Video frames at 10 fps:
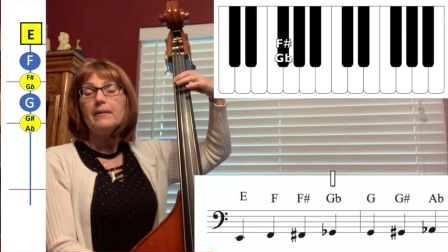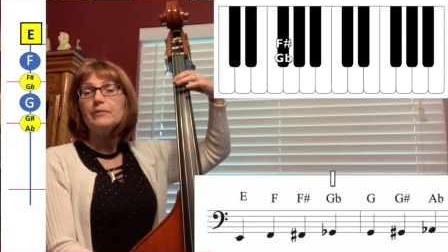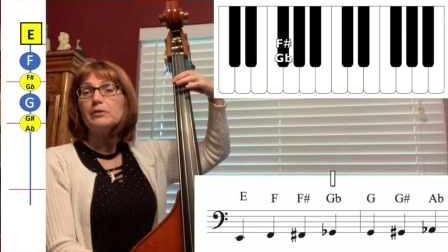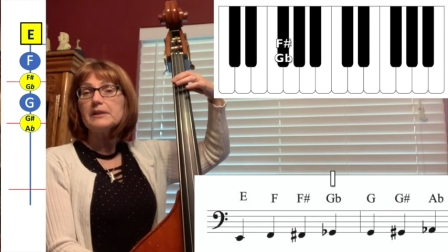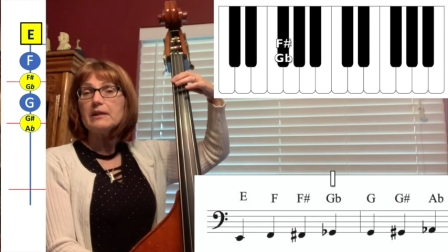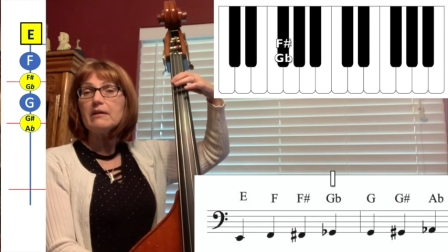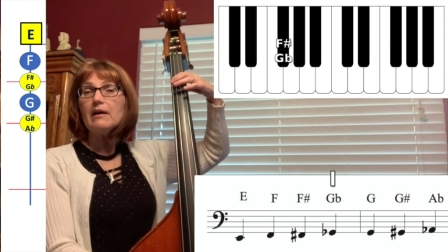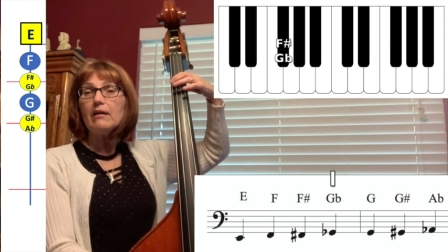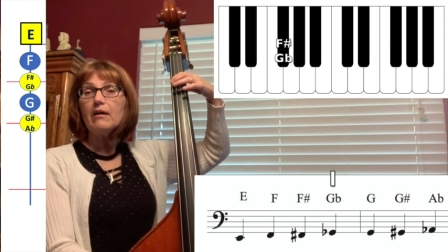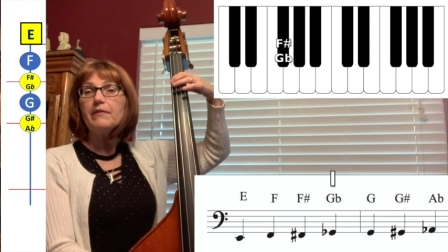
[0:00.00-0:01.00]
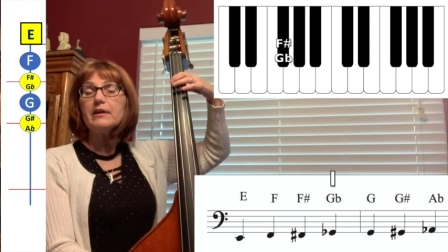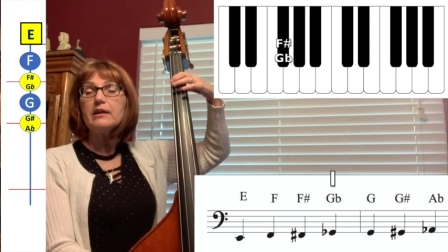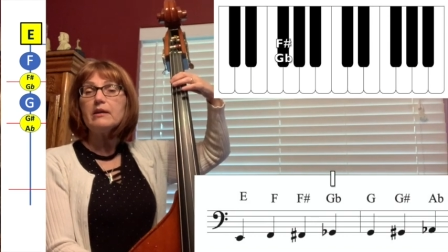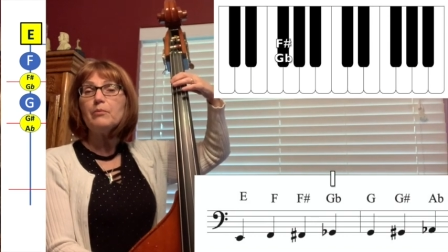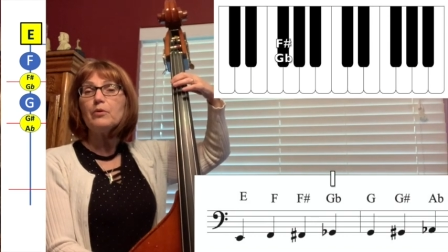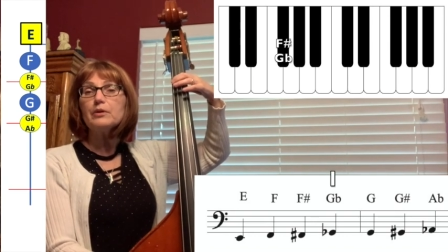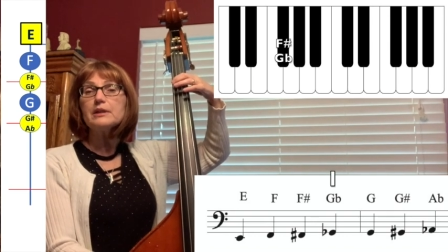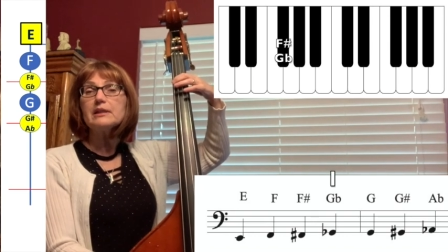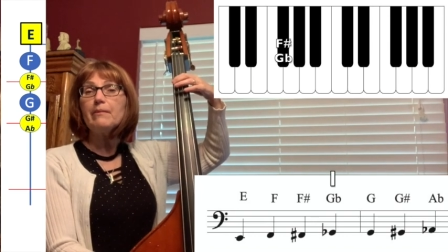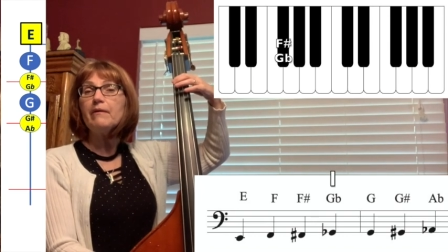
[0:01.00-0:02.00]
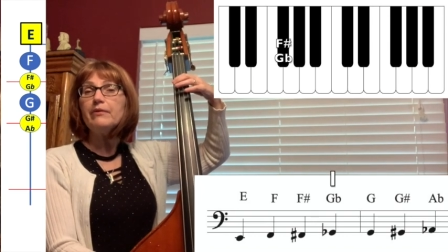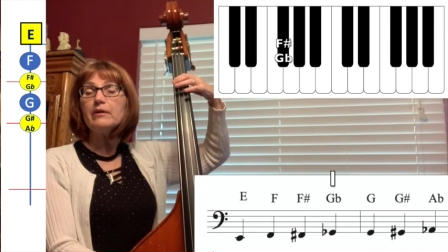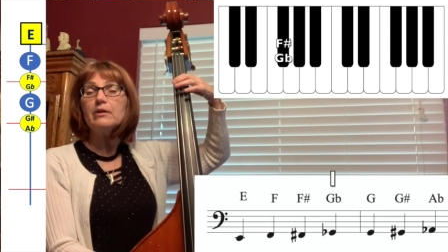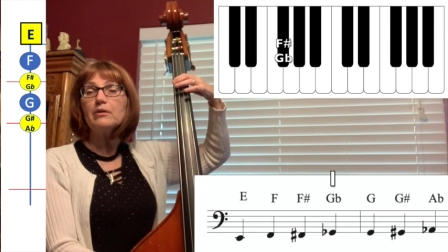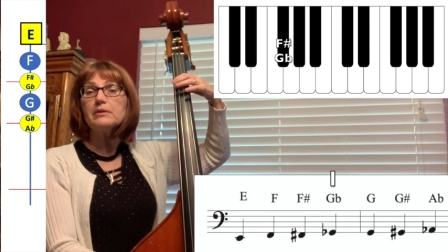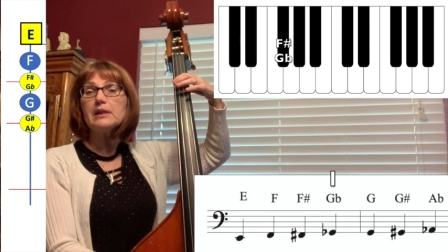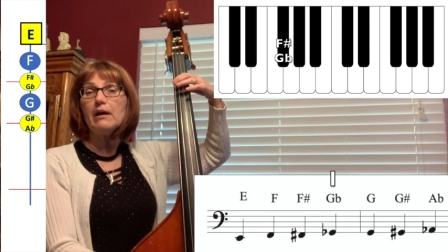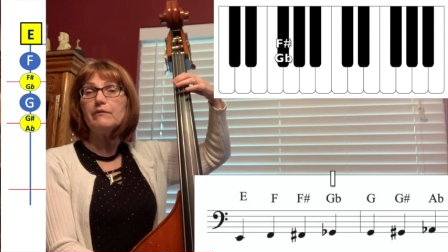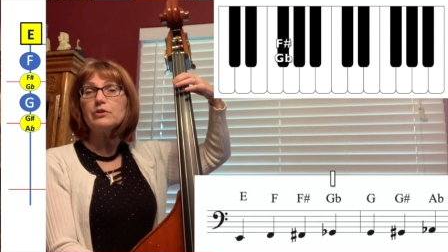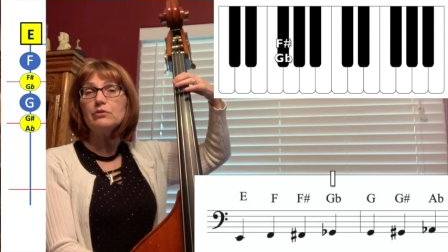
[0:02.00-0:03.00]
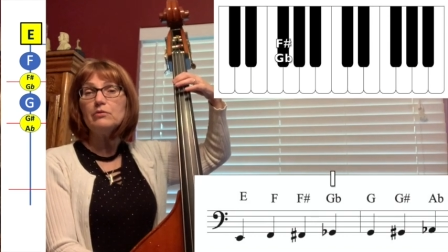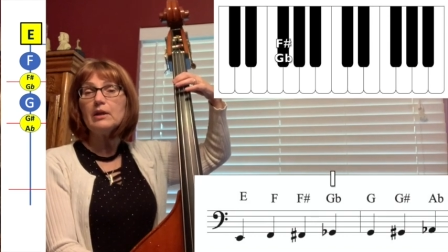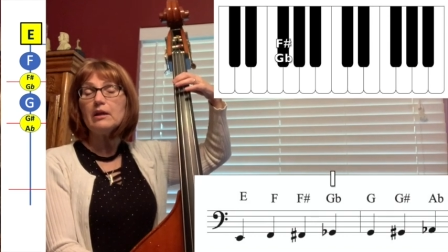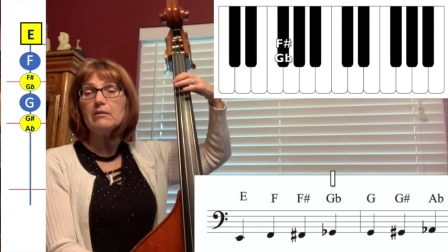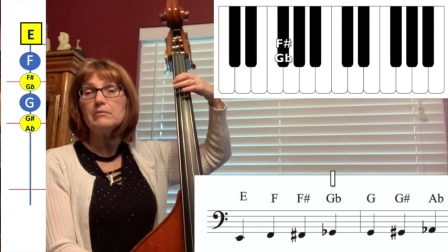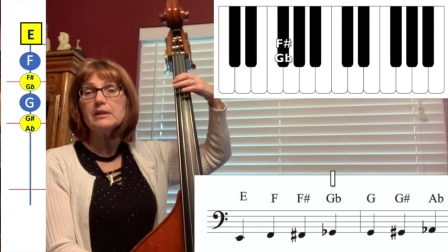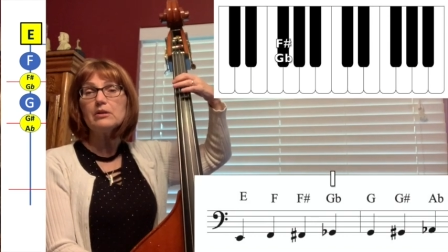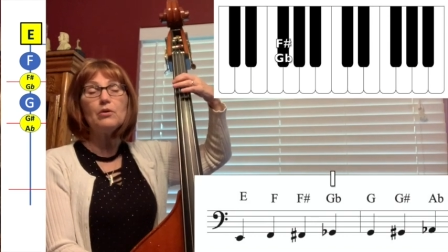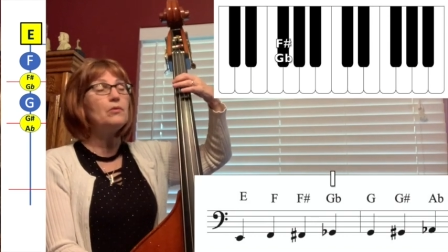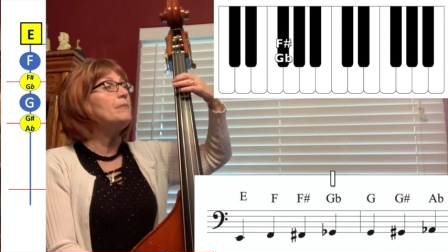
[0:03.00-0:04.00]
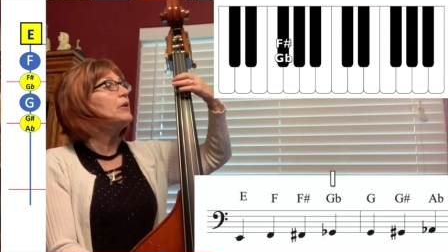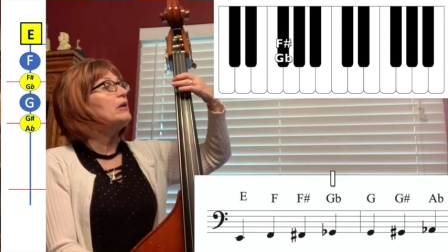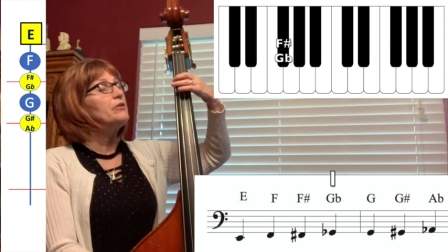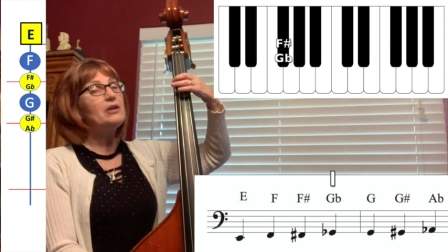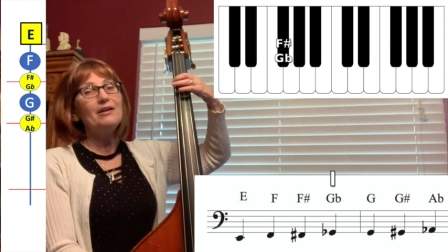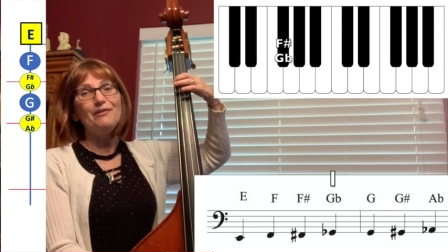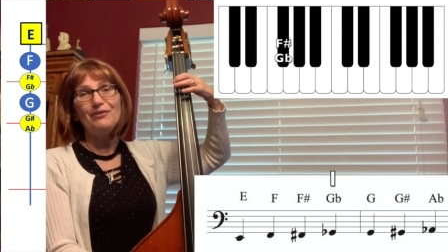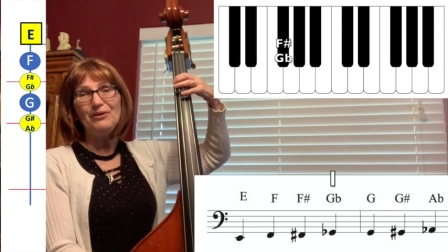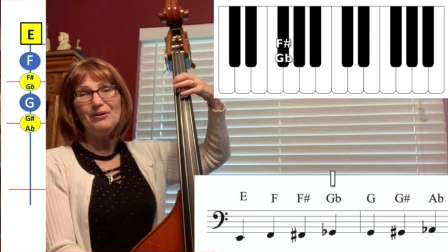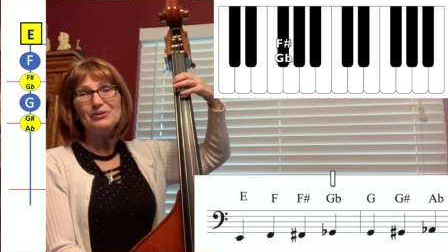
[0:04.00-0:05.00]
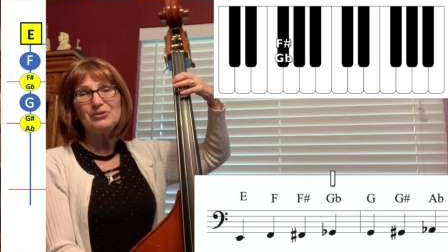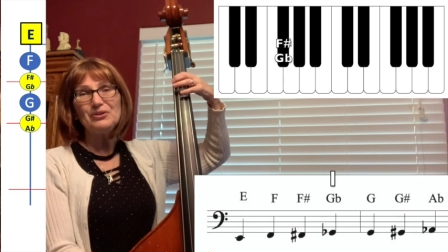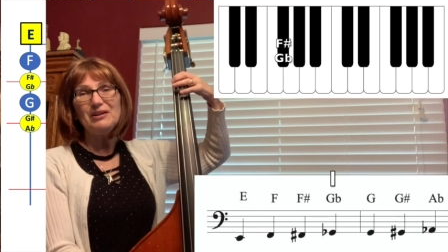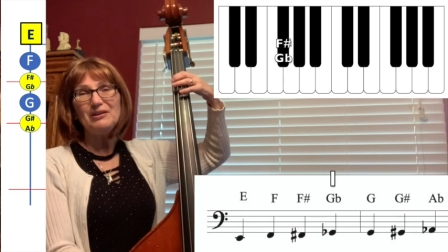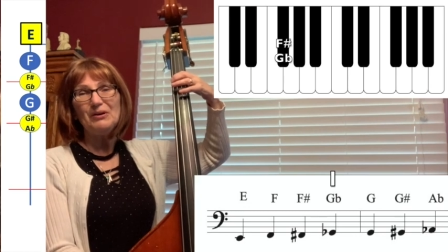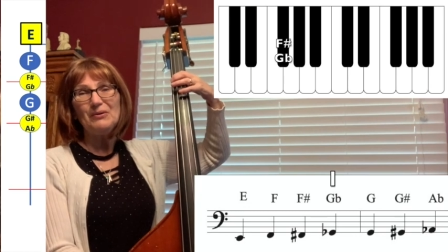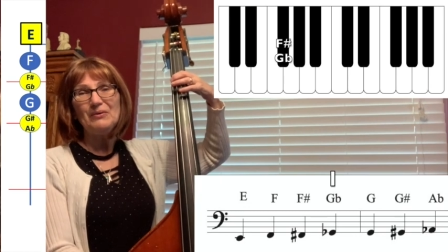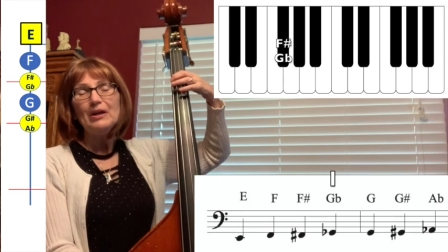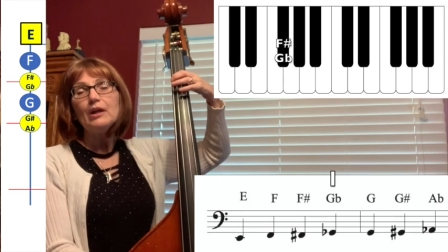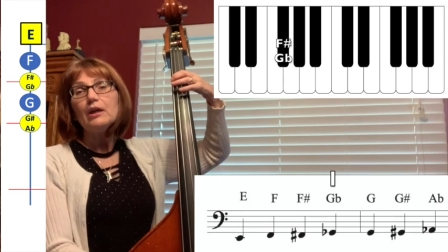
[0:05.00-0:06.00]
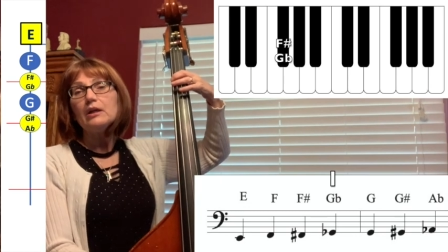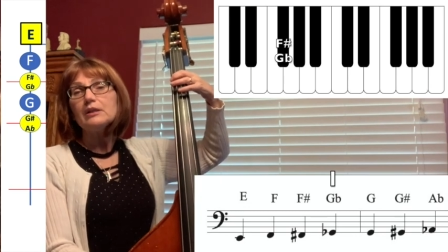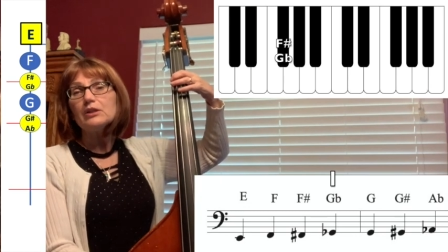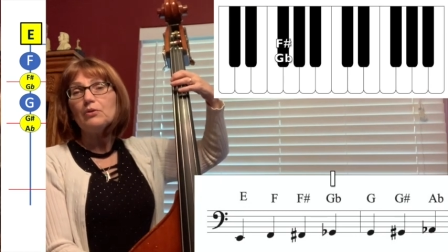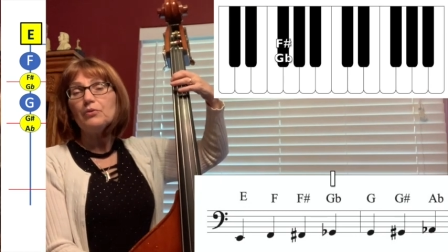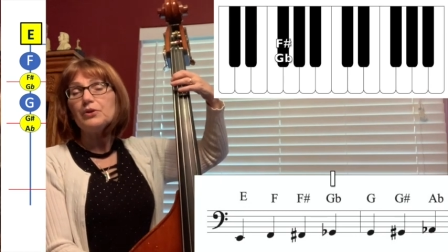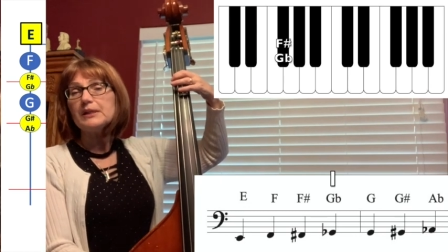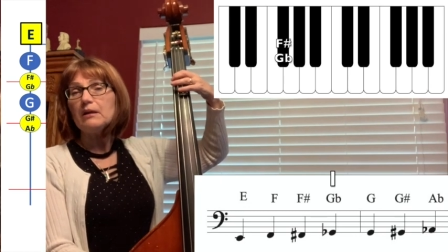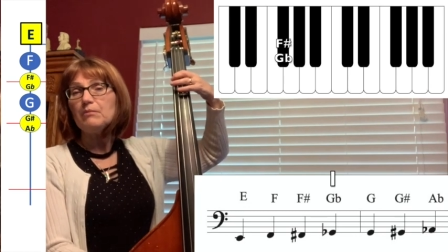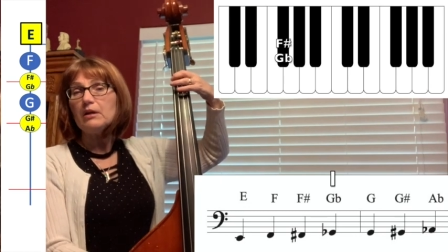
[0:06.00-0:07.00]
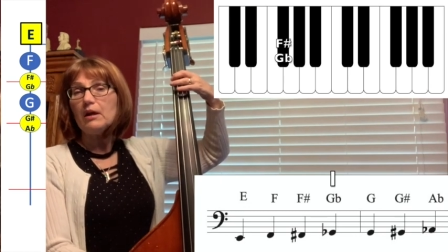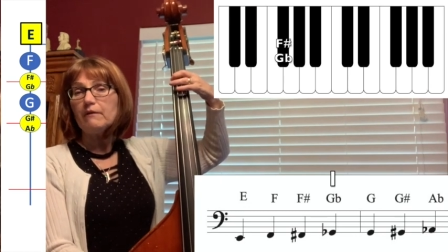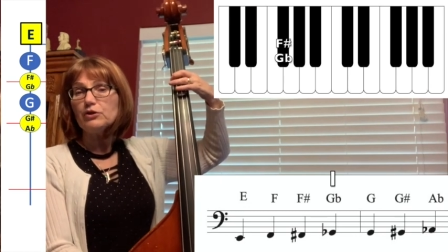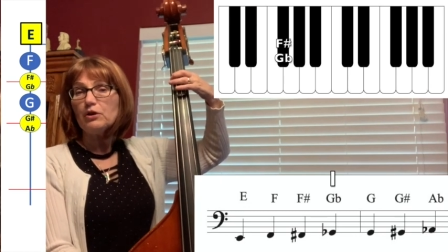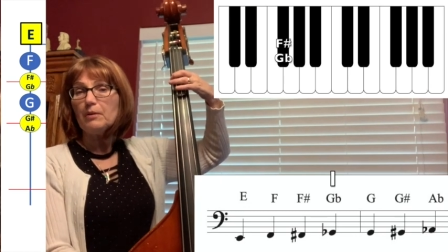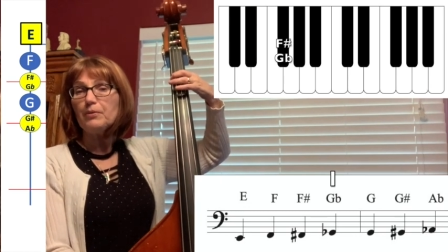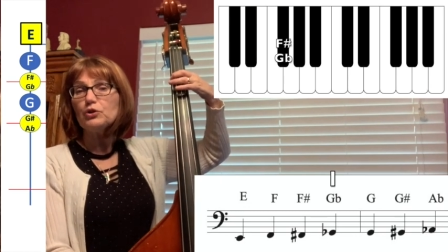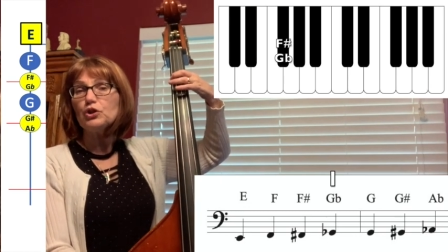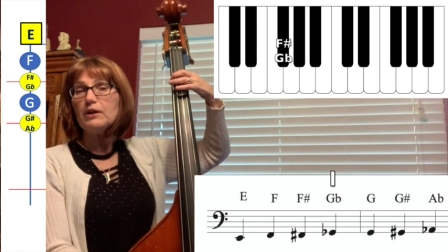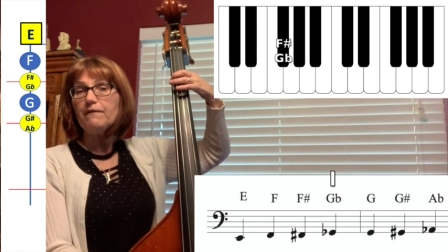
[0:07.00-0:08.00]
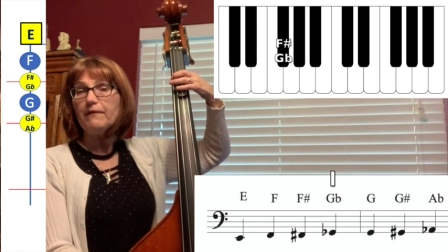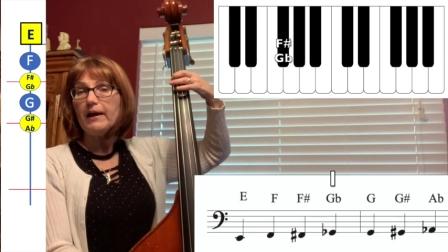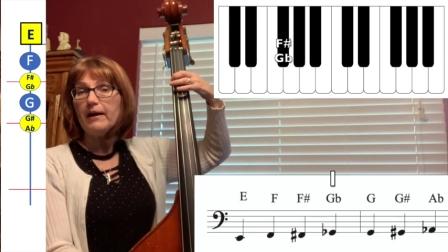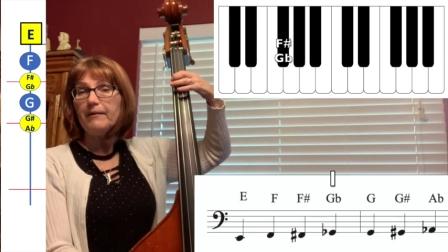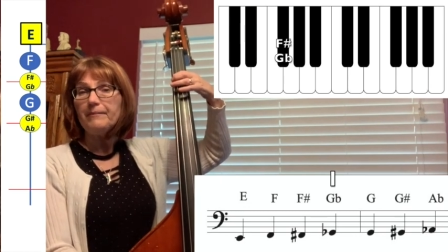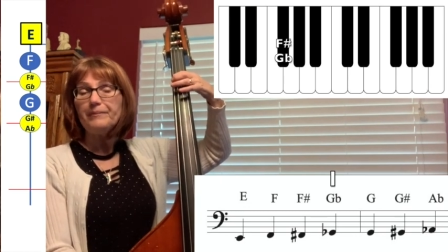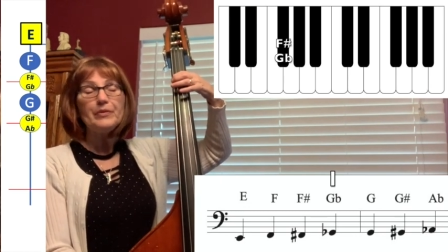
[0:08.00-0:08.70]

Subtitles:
You'll see that on the keyboard. Some of the notes have 2 names, so they're kind of an alter ego. And so this can be F sharp or G flat.